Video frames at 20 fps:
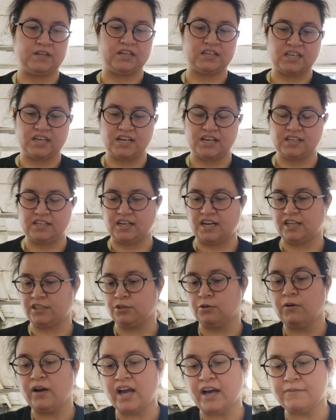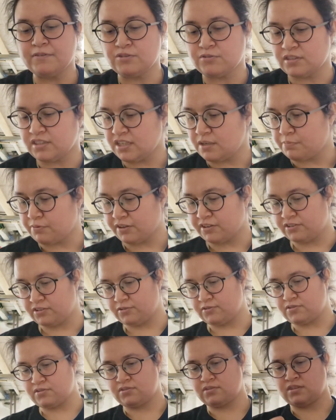again, I don't have a 3D
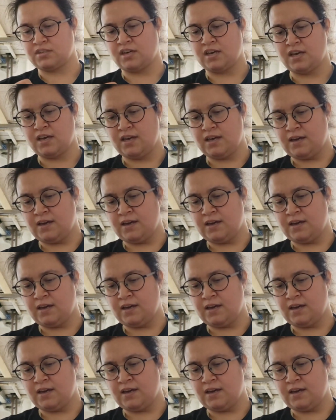printers.